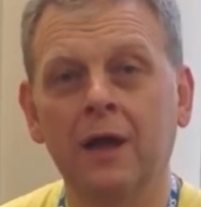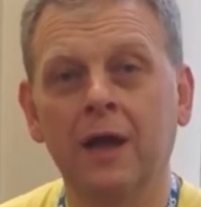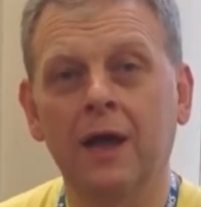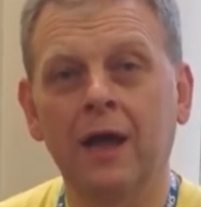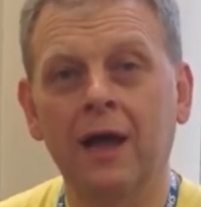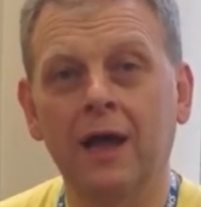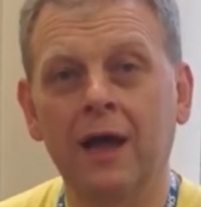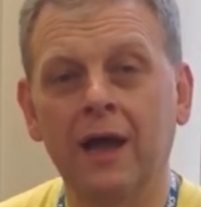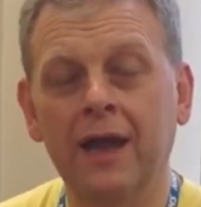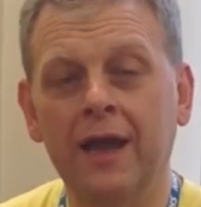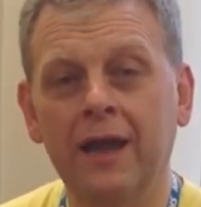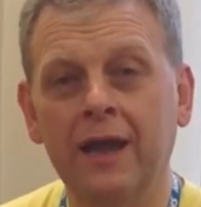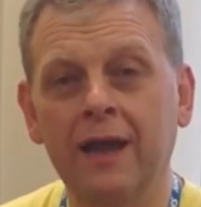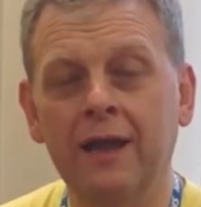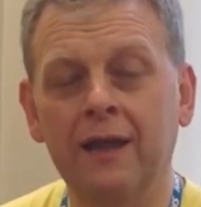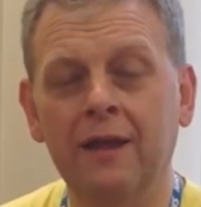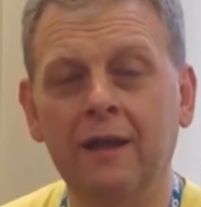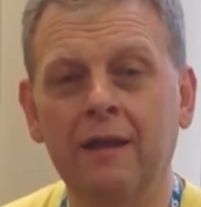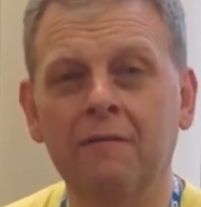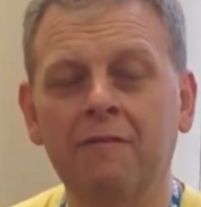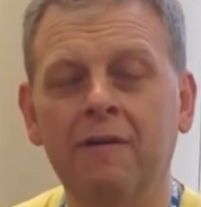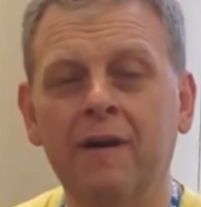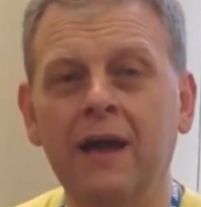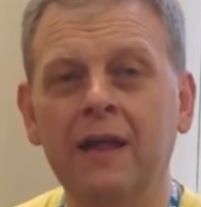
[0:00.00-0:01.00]
I
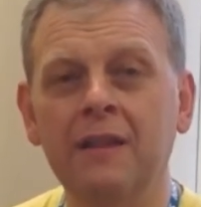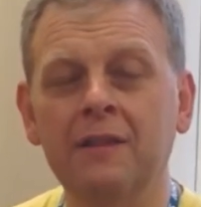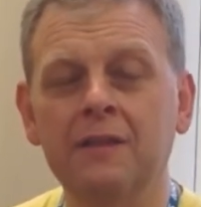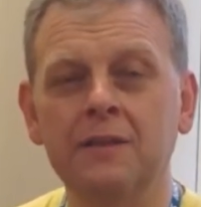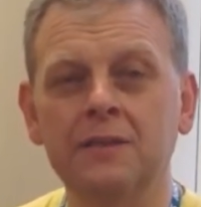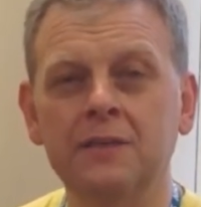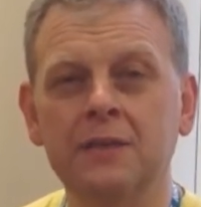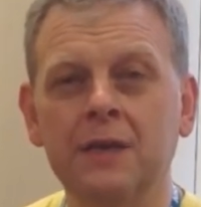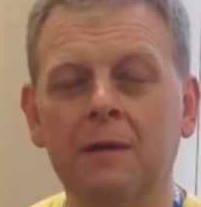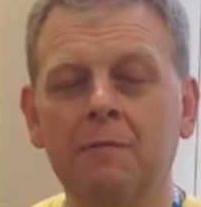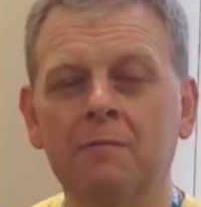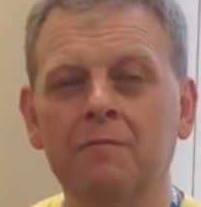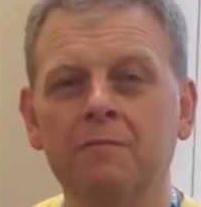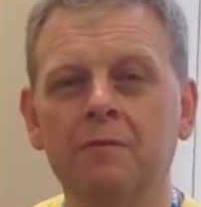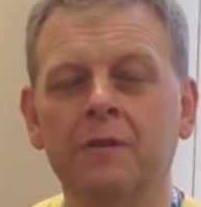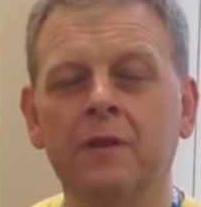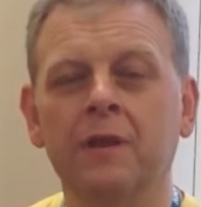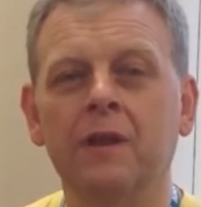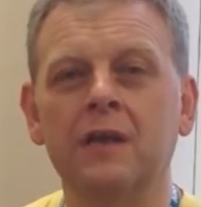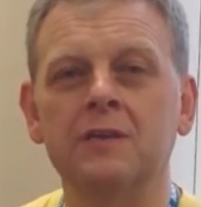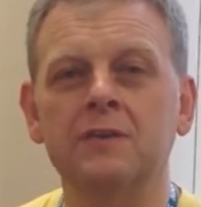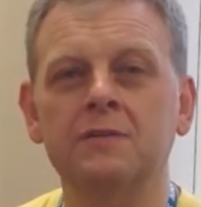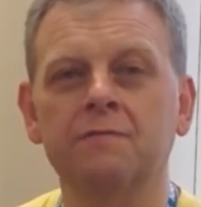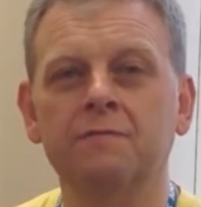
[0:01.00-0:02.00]
have had the jab for
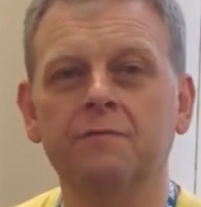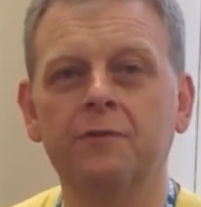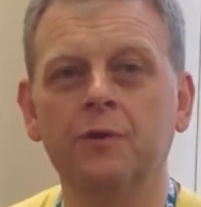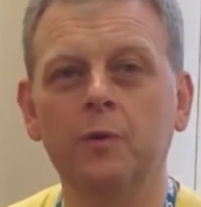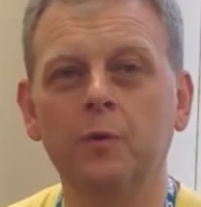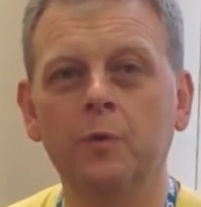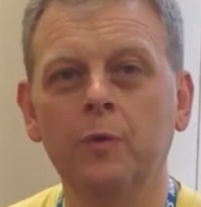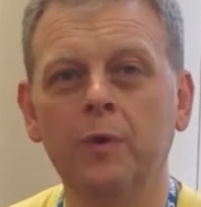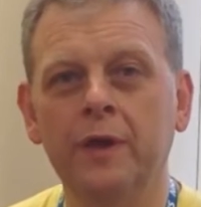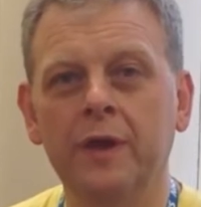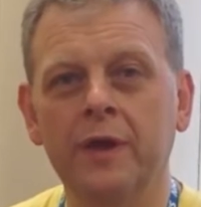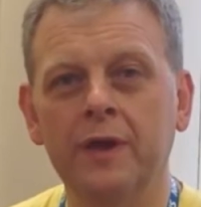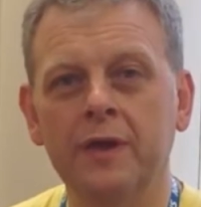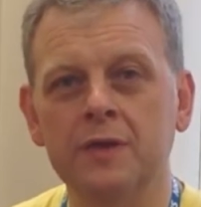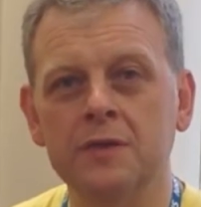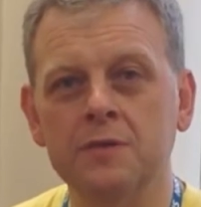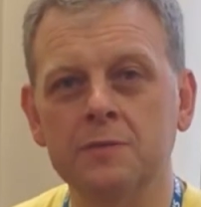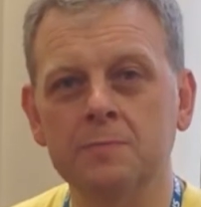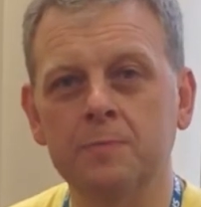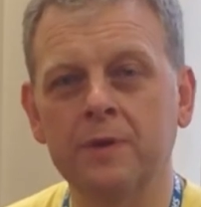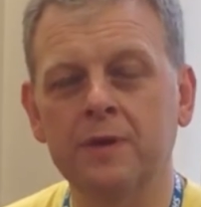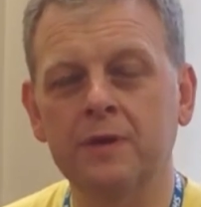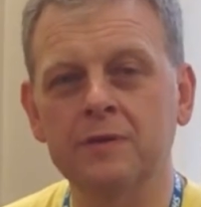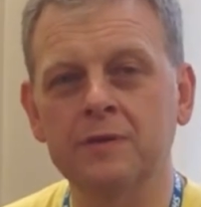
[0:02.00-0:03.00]
the last few
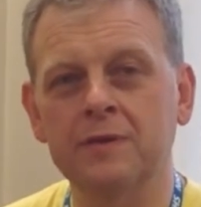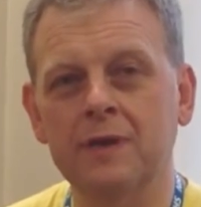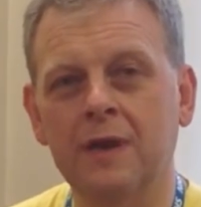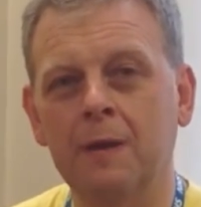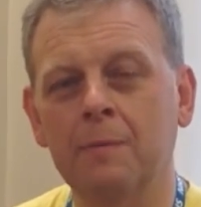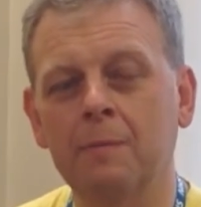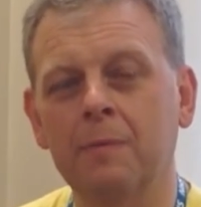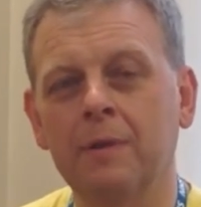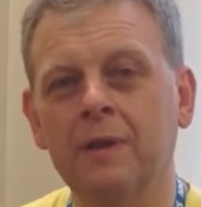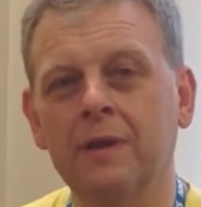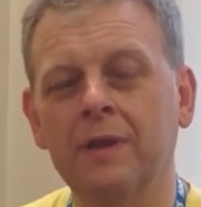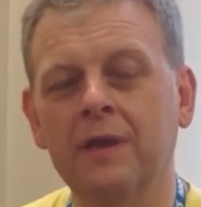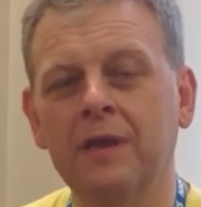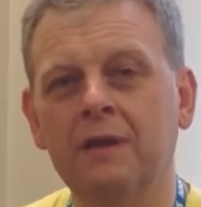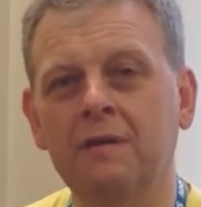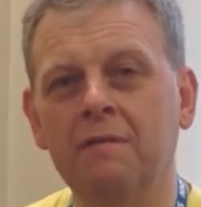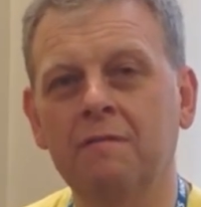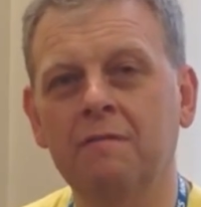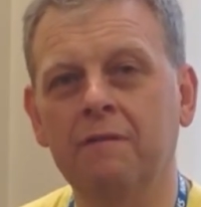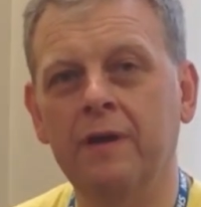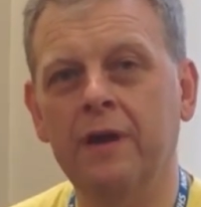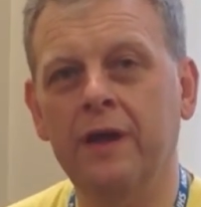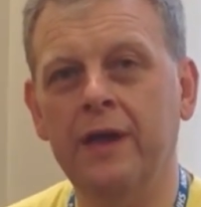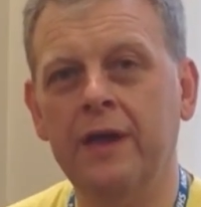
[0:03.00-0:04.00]
years because I
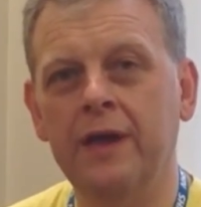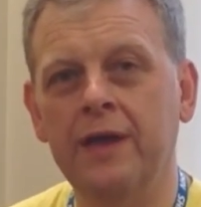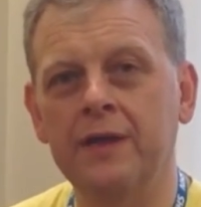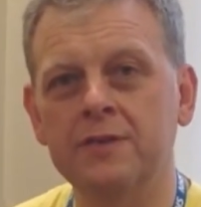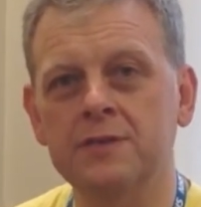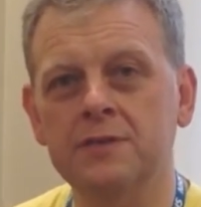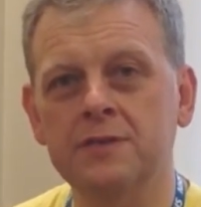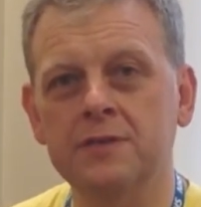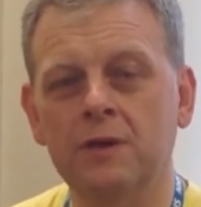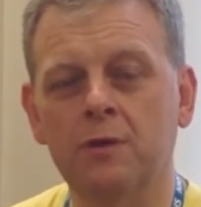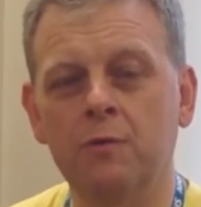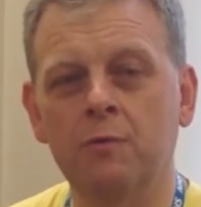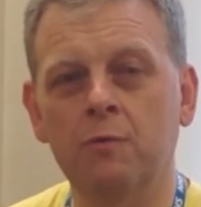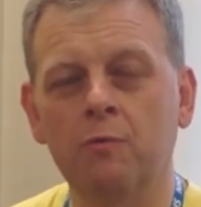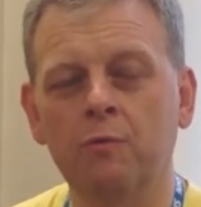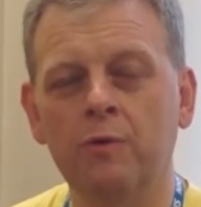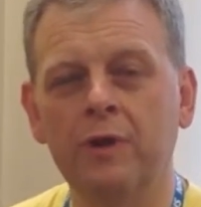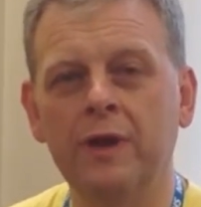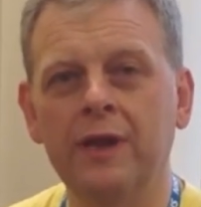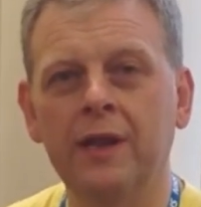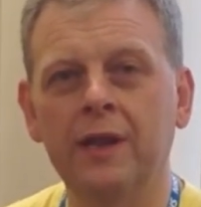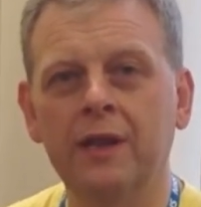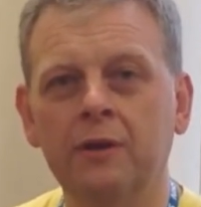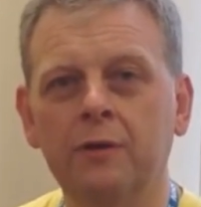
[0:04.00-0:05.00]
believe it's a
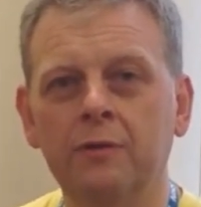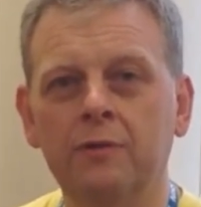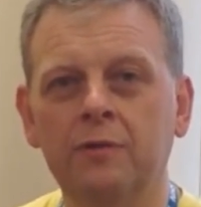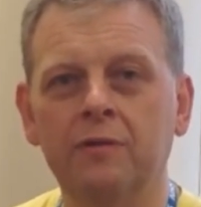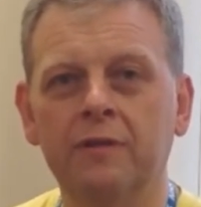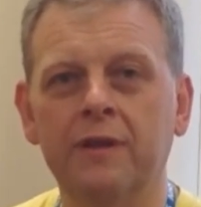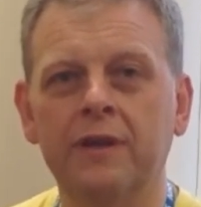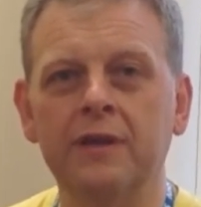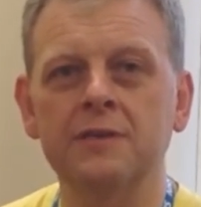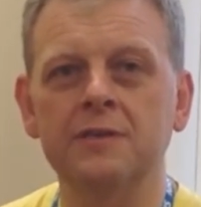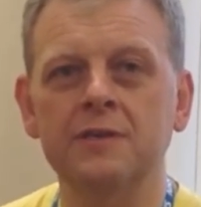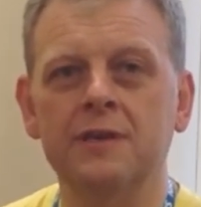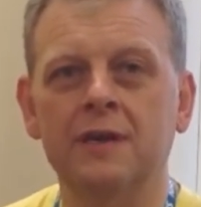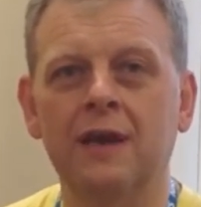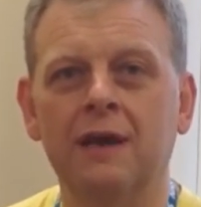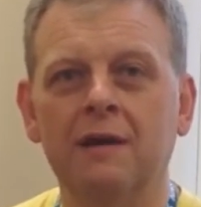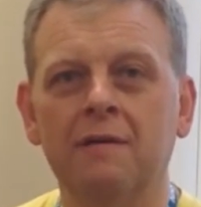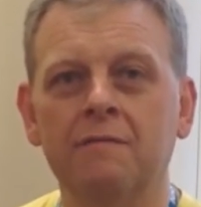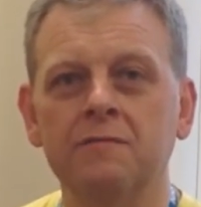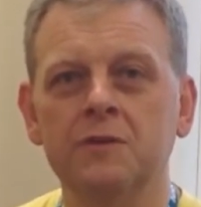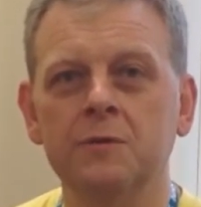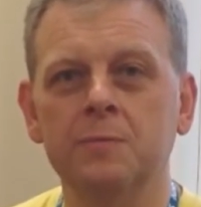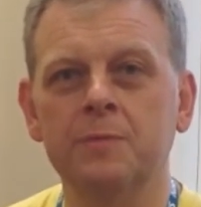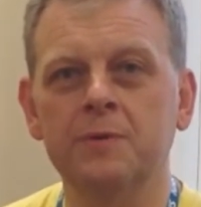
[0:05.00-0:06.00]
really good thing to
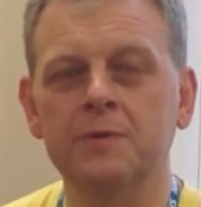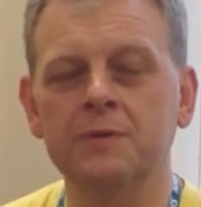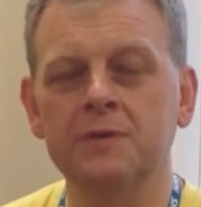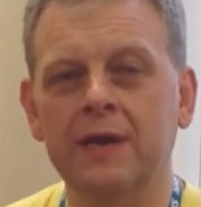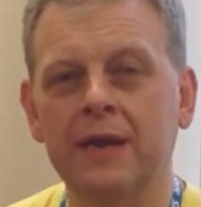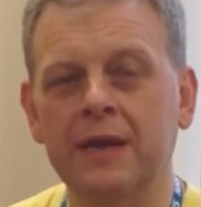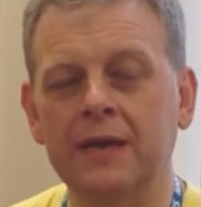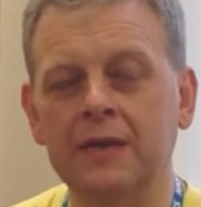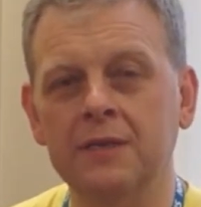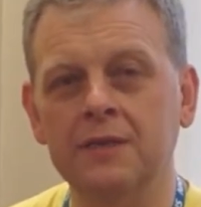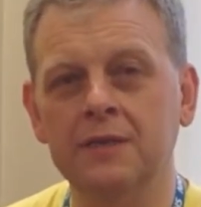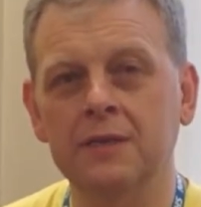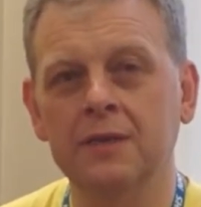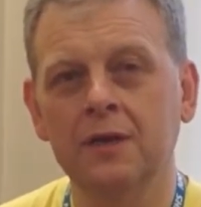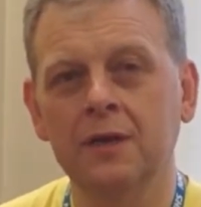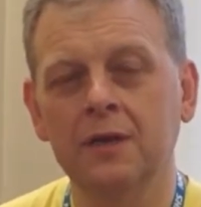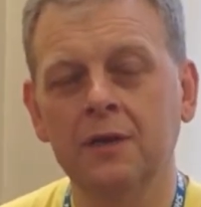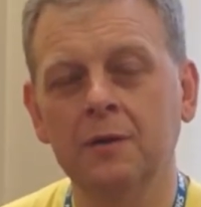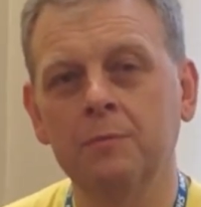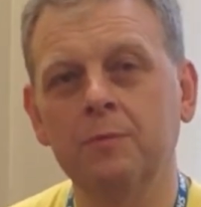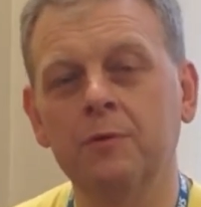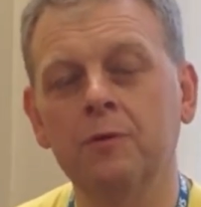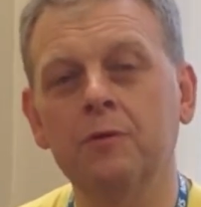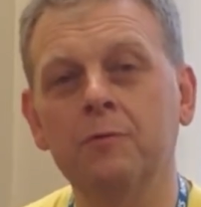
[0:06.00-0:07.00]
have to protect
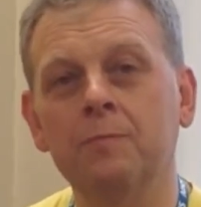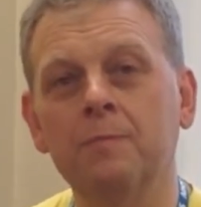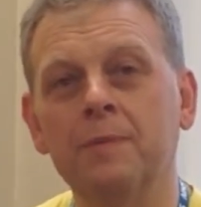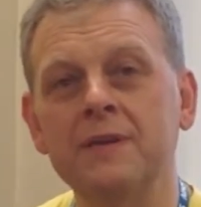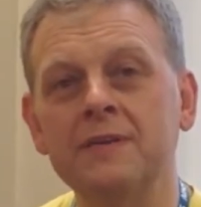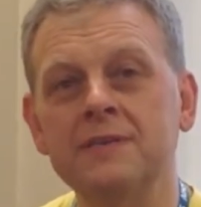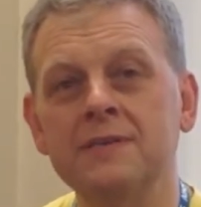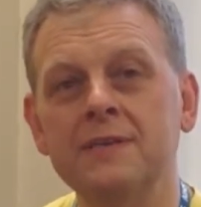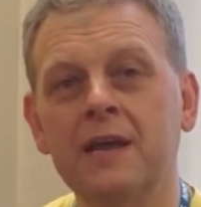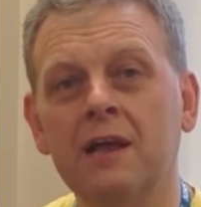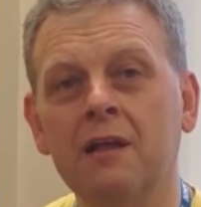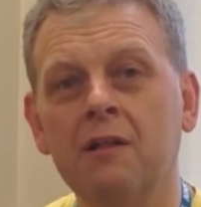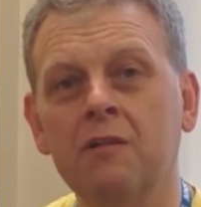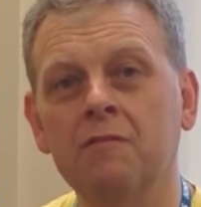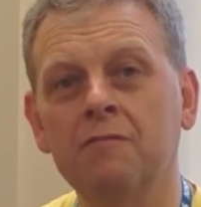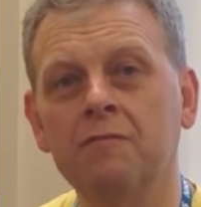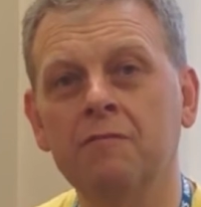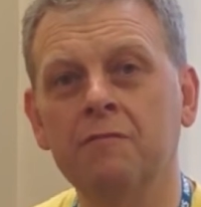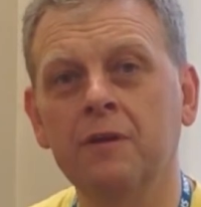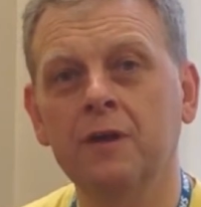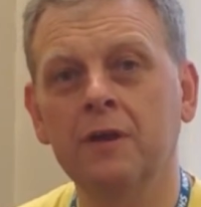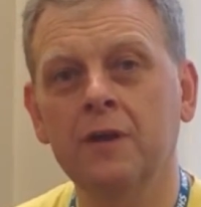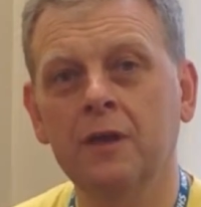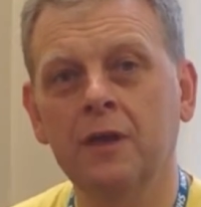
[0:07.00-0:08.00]
both myself